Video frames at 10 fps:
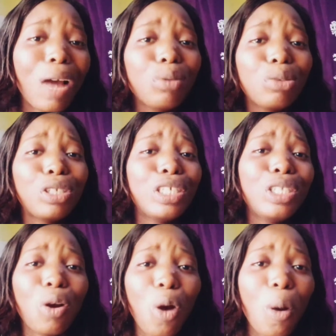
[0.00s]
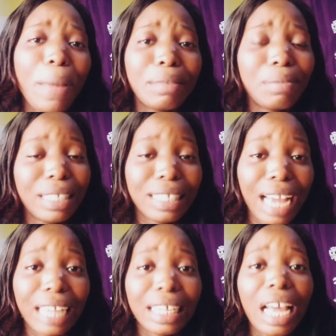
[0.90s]
I want to see your comment, please
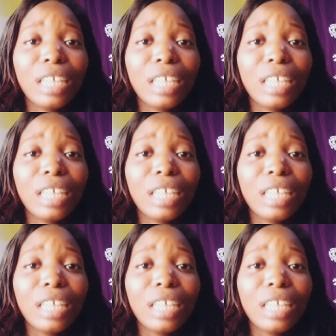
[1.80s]
guys.